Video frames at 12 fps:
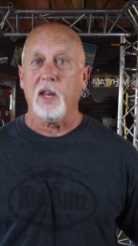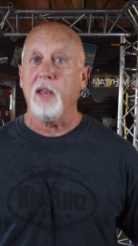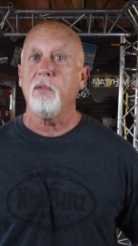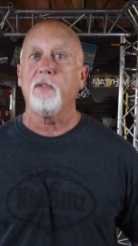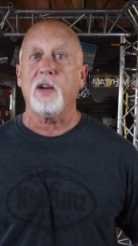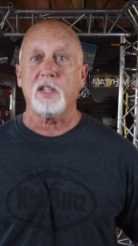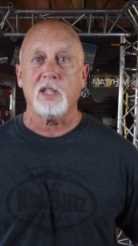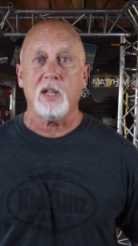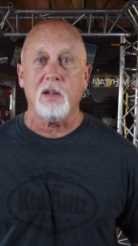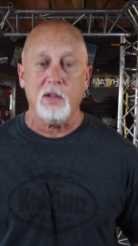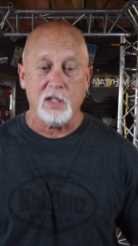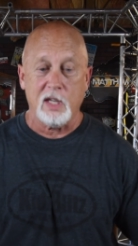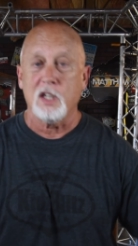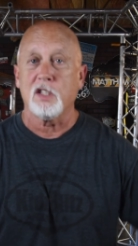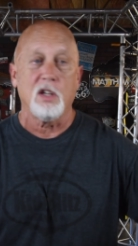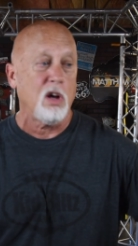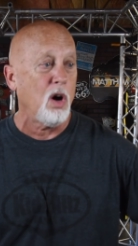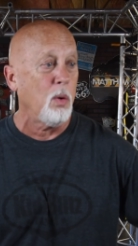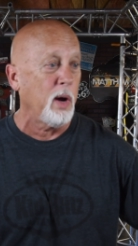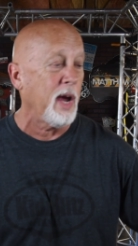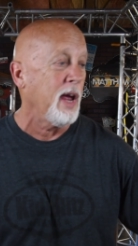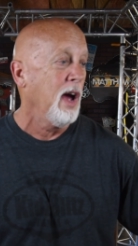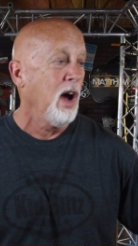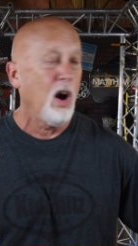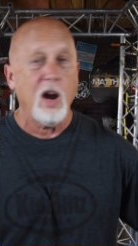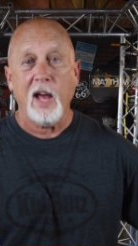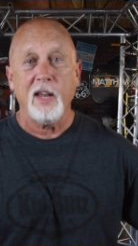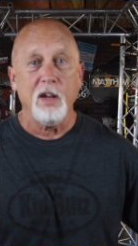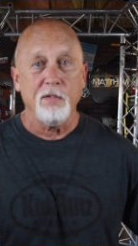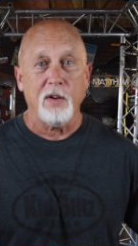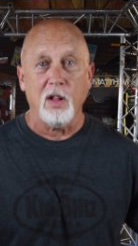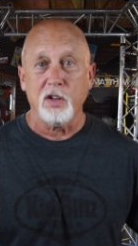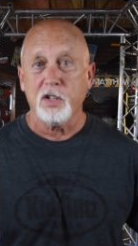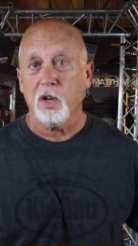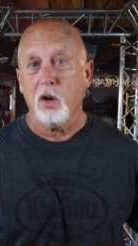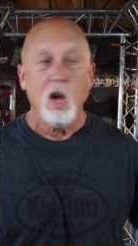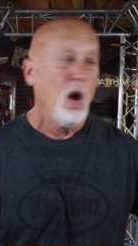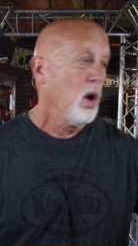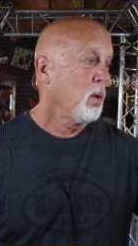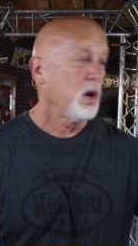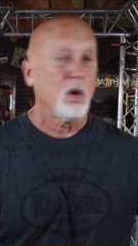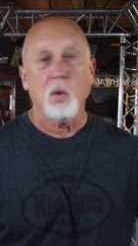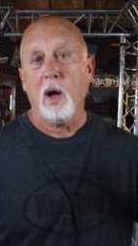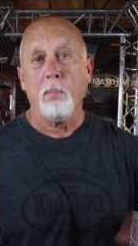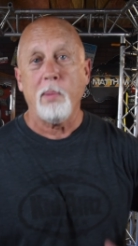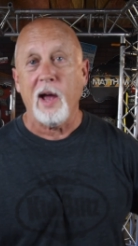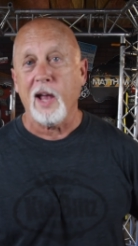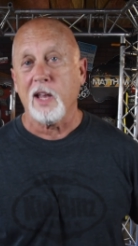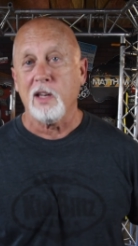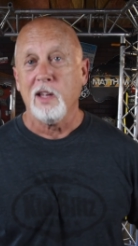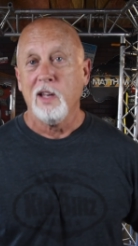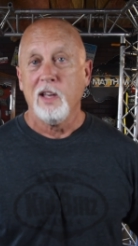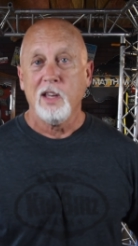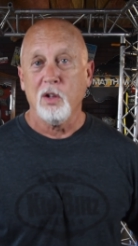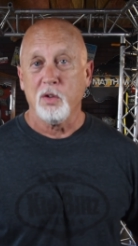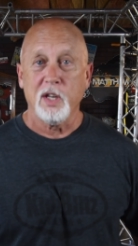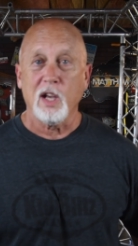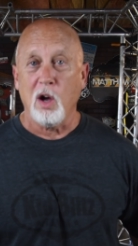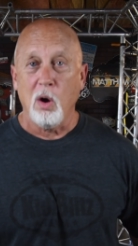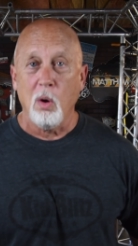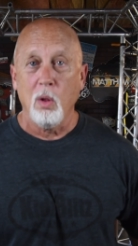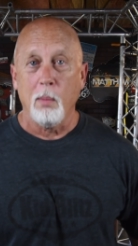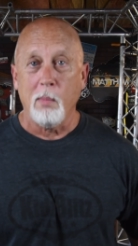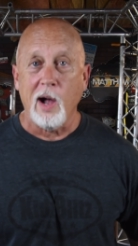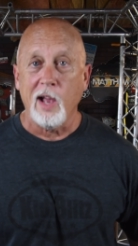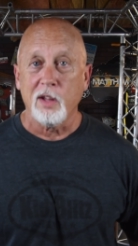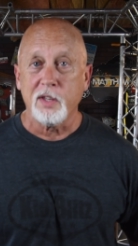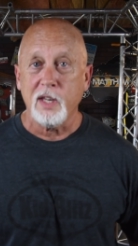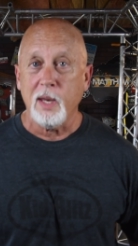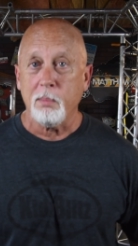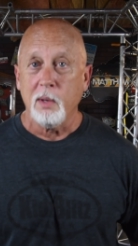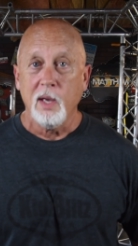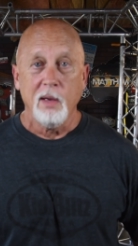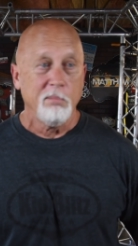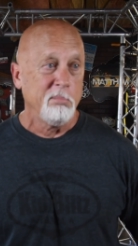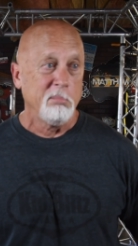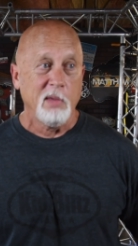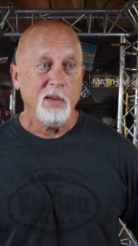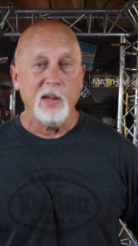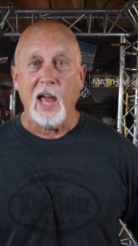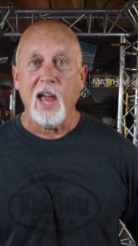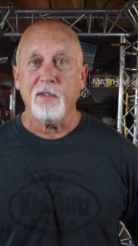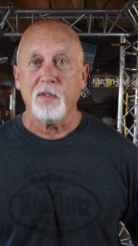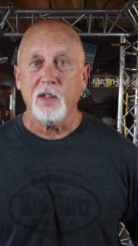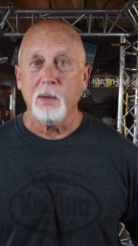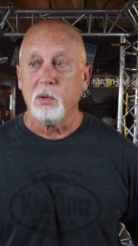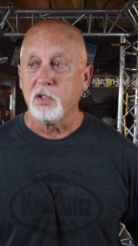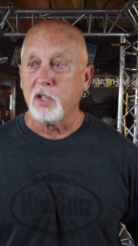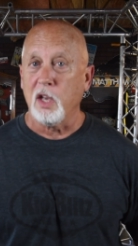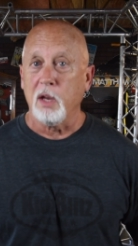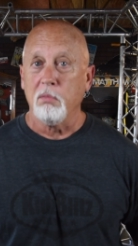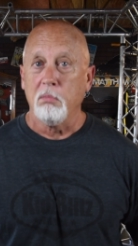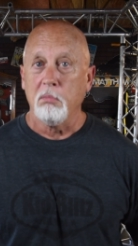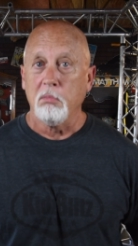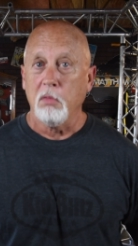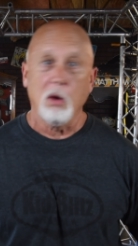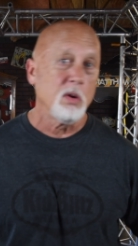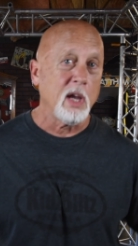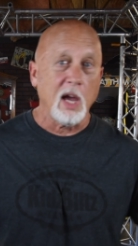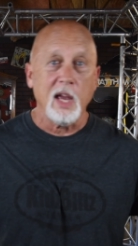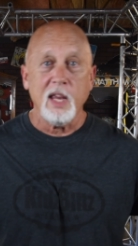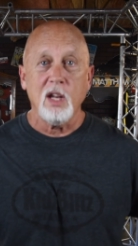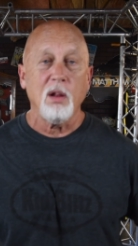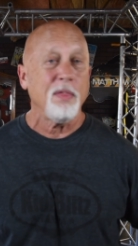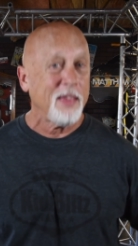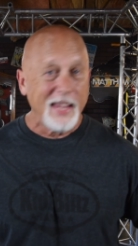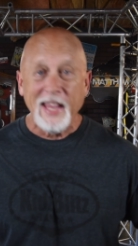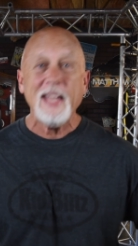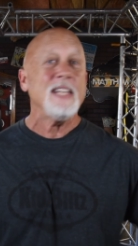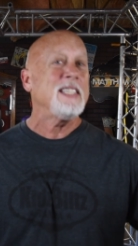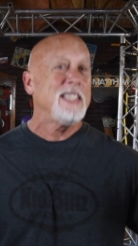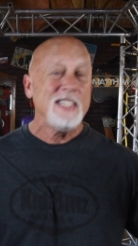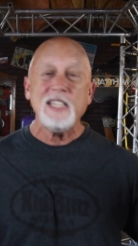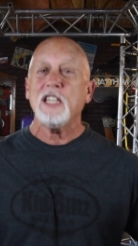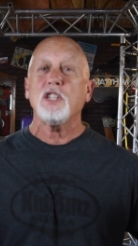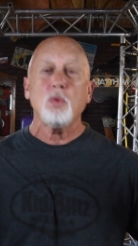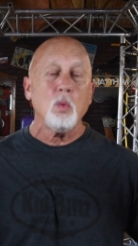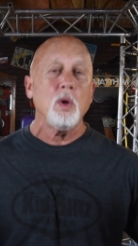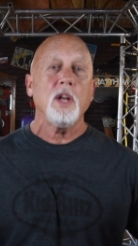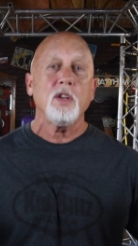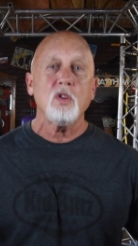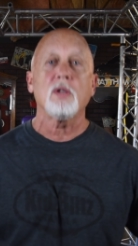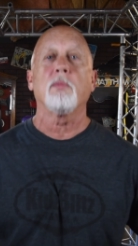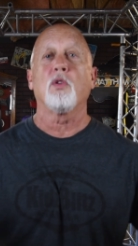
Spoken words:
Even if I said to these kids in the hallway, hey, all right, I need a volunteer, we're going to go out back and dig a hole a mile deep. Even half of them will say, Okay, you know, the kids just want to do something.